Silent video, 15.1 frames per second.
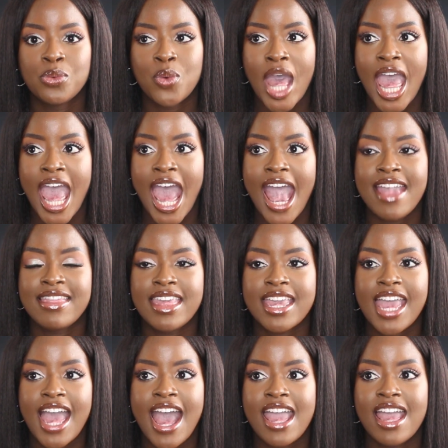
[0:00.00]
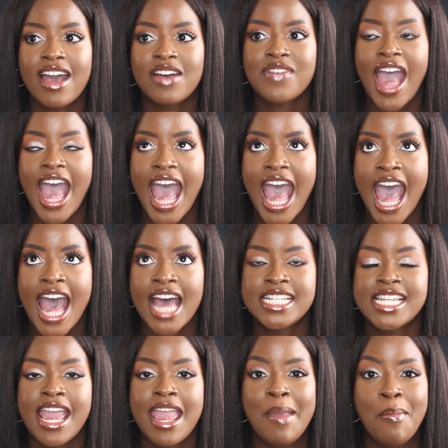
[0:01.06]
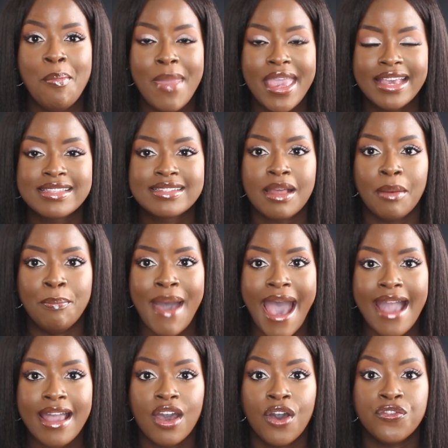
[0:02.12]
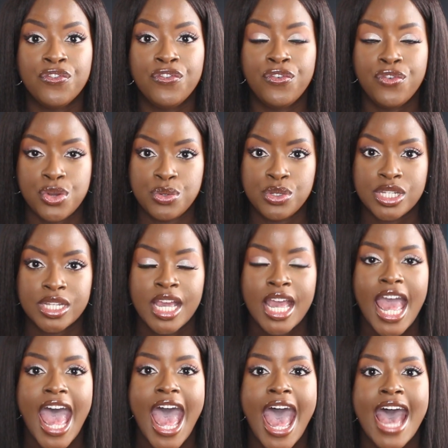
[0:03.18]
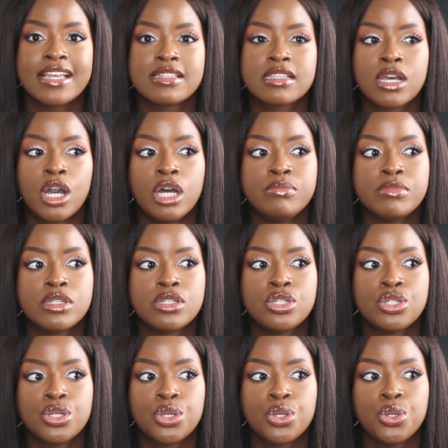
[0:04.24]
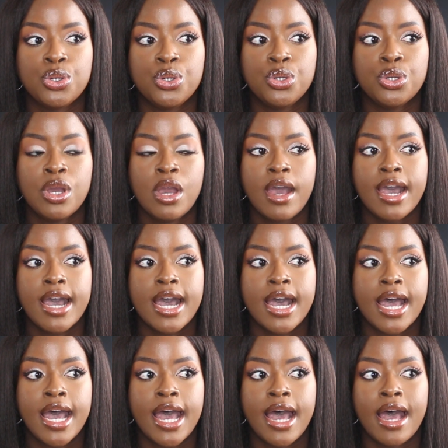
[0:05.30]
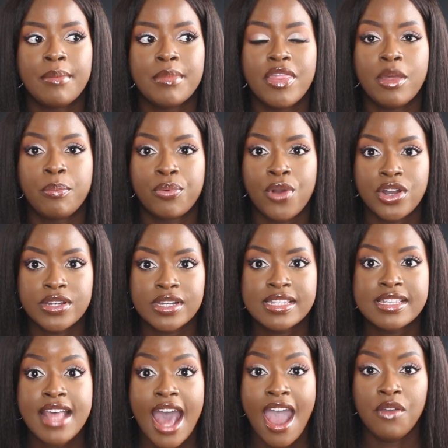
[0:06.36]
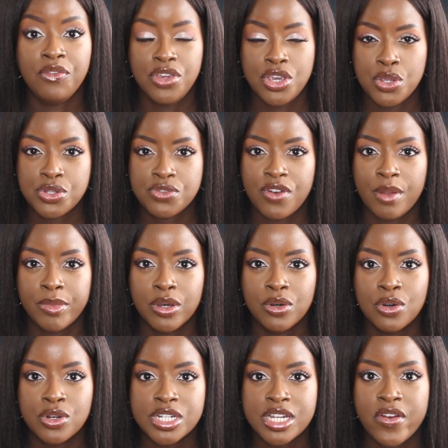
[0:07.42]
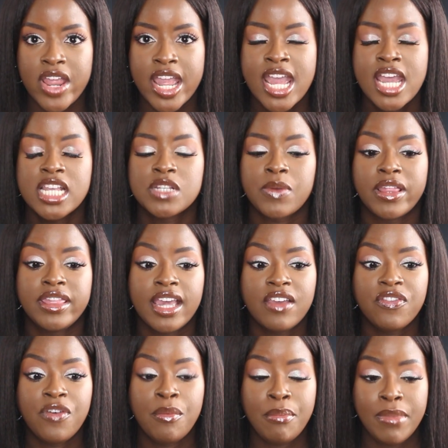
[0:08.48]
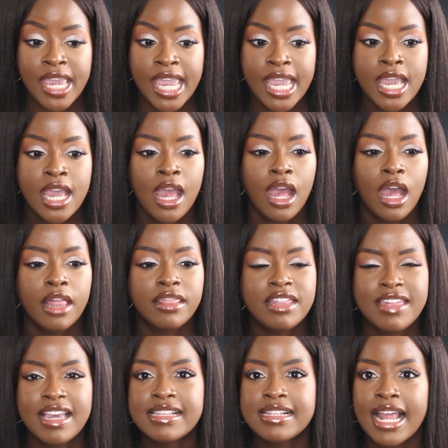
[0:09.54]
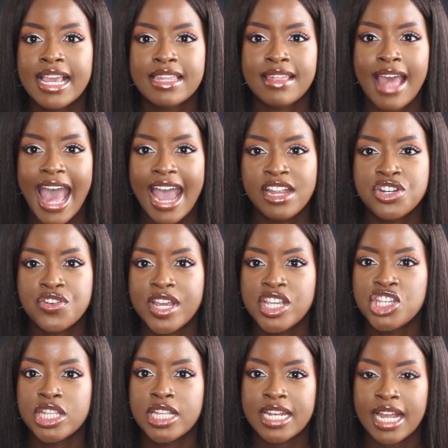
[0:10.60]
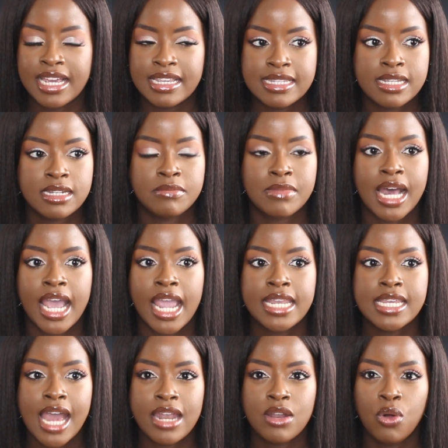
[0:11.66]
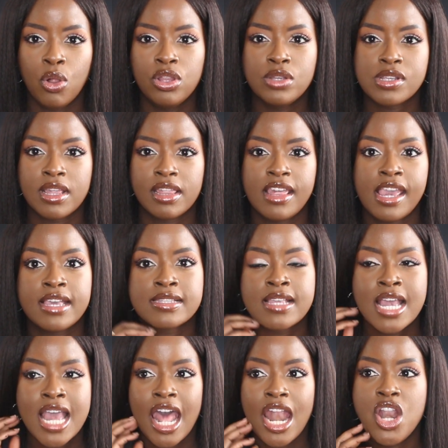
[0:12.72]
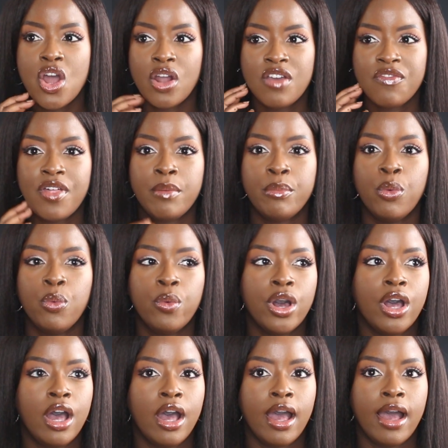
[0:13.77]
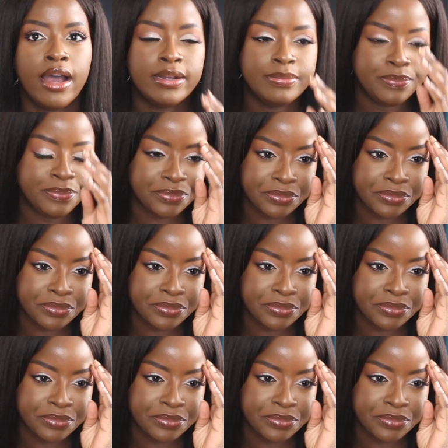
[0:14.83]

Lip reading: where I think I have had a mixed bag of fruit as comes to the products that I've used from The Ordinary. So I think for me, the things like the hydration, the niacinamide and all those other things, none of them were